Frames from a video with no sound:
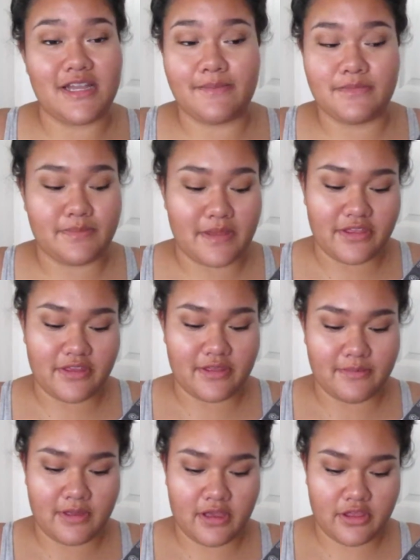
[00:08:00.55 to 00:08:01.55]
times better
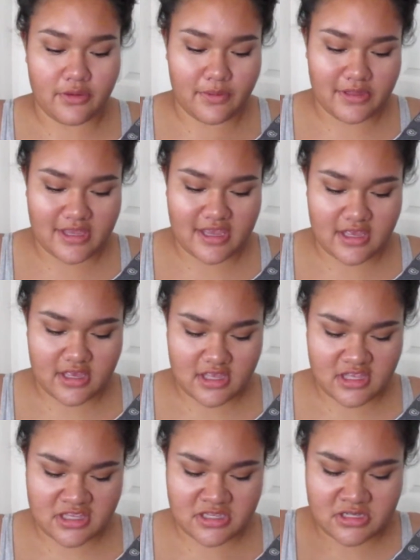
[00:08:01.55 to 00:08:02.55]
than my other one.
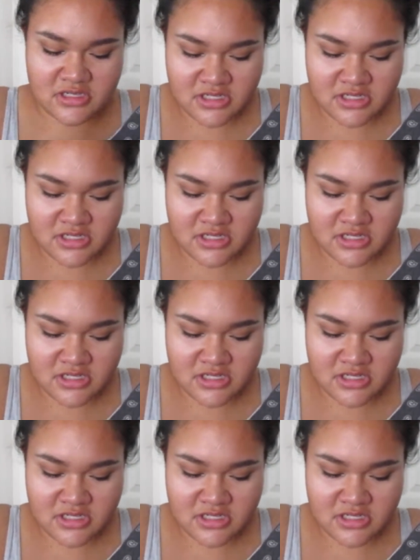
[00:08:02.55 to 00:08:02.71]
And